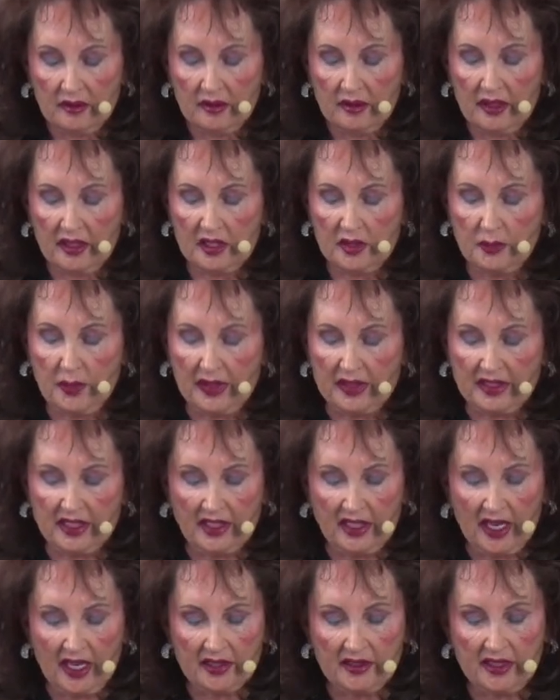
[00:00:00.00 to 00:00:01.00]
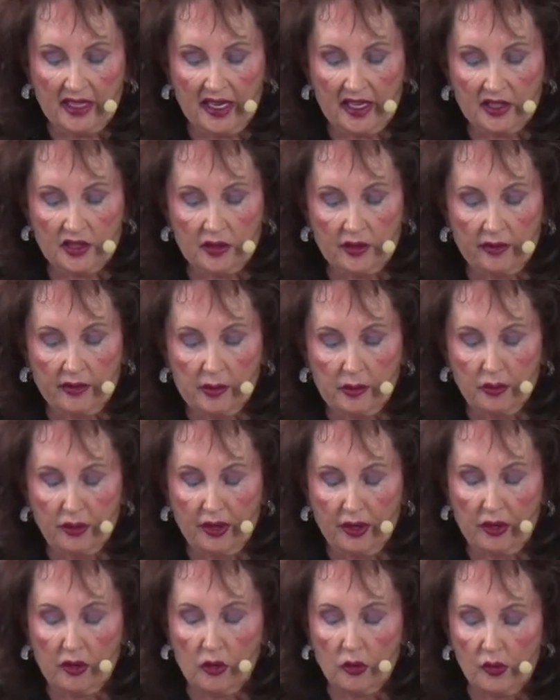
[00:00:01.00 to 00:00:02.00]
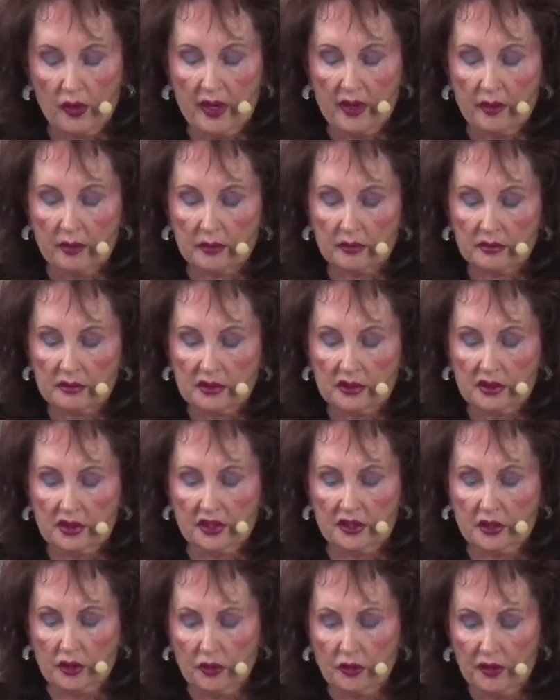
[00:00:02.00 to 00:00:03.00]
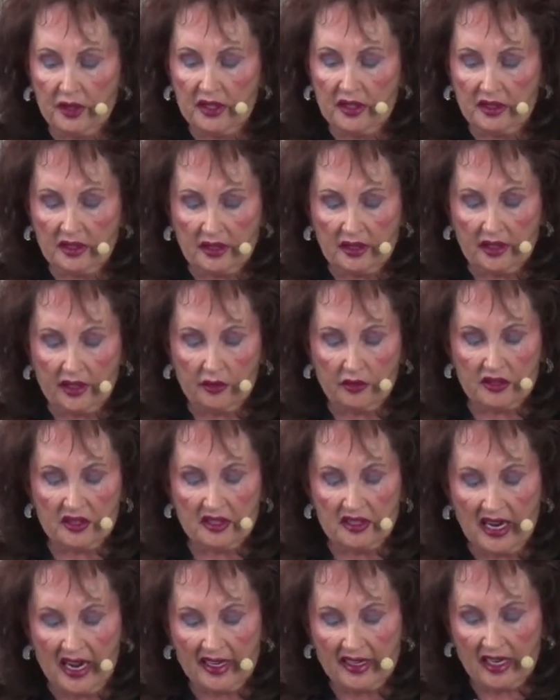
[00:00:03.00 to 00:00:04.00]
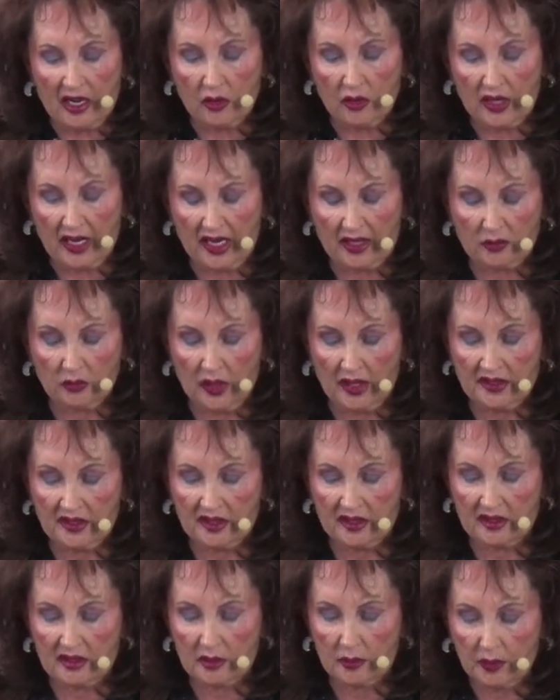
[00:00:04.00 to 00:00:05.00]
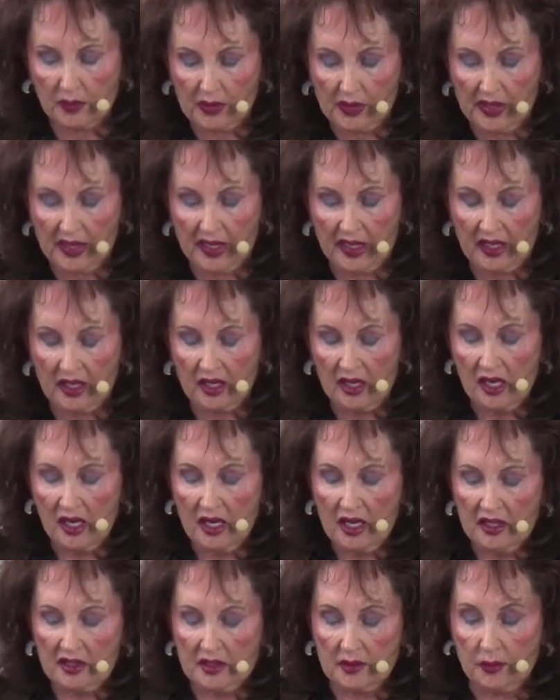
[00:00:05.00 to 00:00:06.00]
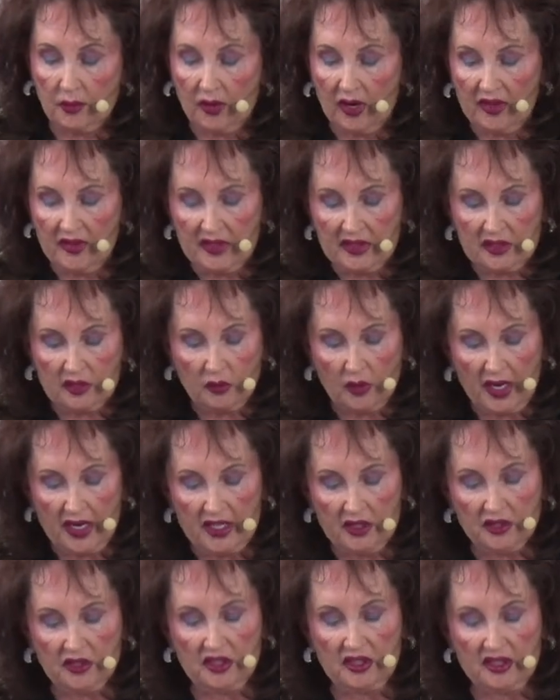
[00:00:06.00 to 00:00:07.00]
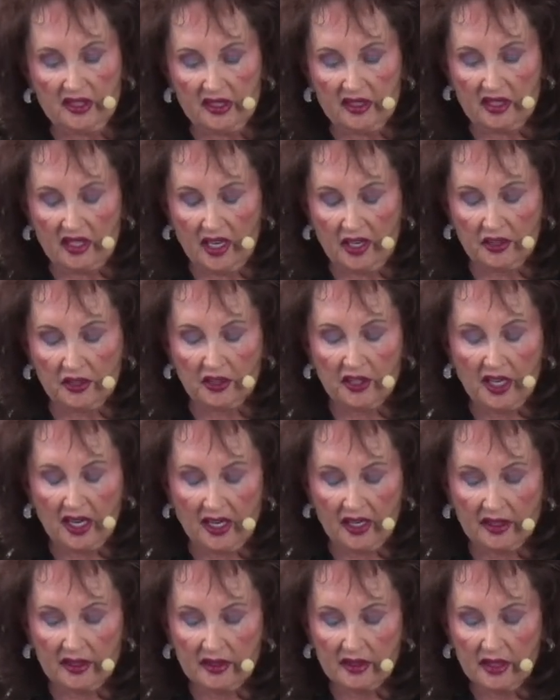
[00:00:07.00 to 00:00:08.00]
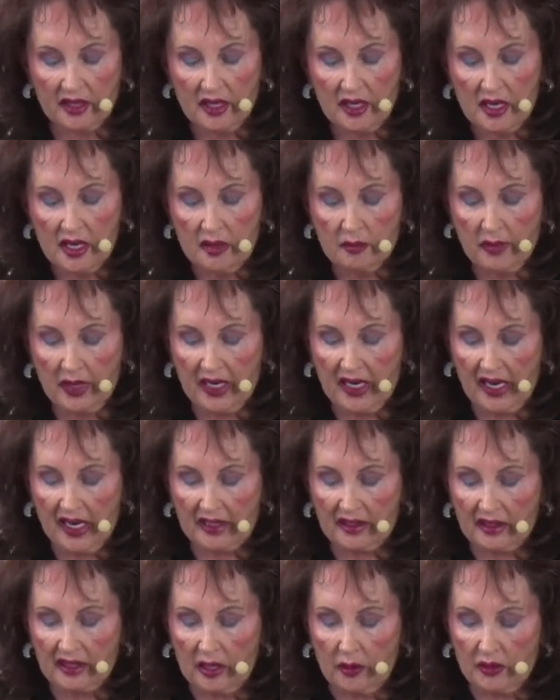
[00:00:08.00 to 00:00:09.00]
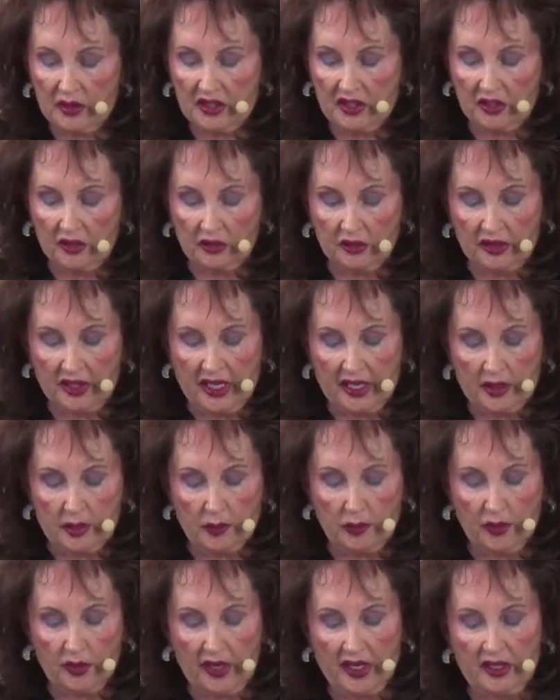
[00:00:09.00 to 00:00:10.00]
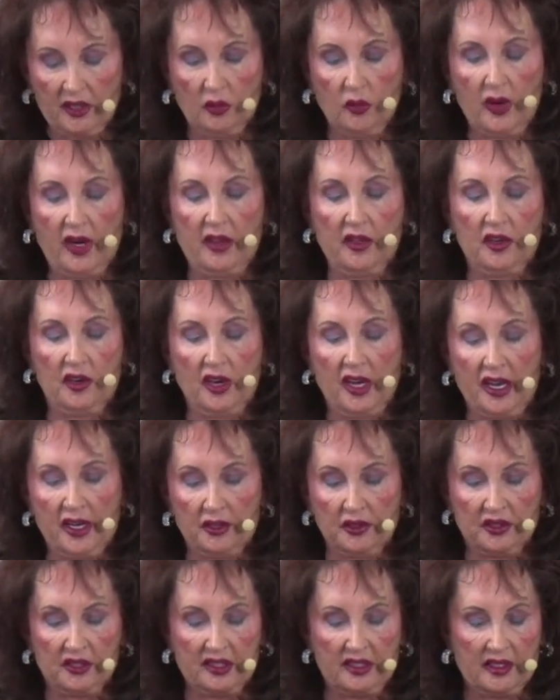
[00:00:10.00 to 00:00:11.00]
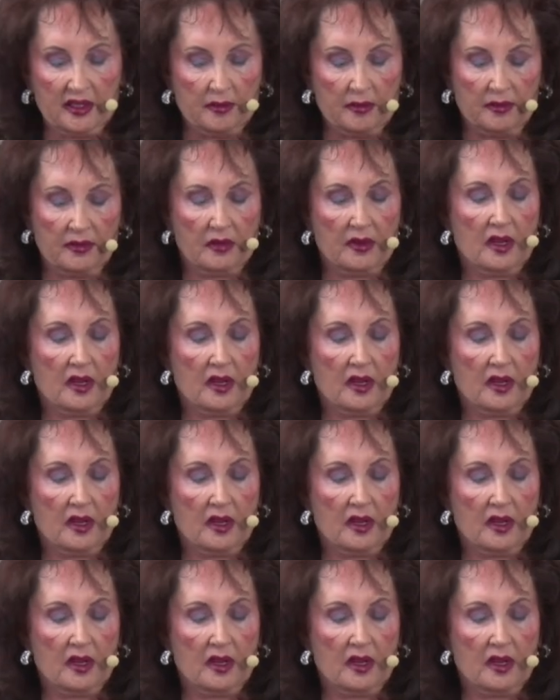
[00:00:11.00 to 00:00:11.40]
expecting God to answer every prayer or whim. To decree and declare is not how God wants us to pray. To pray this way is to dishonor God. May God allow us to learn how to pray in a way that honors him.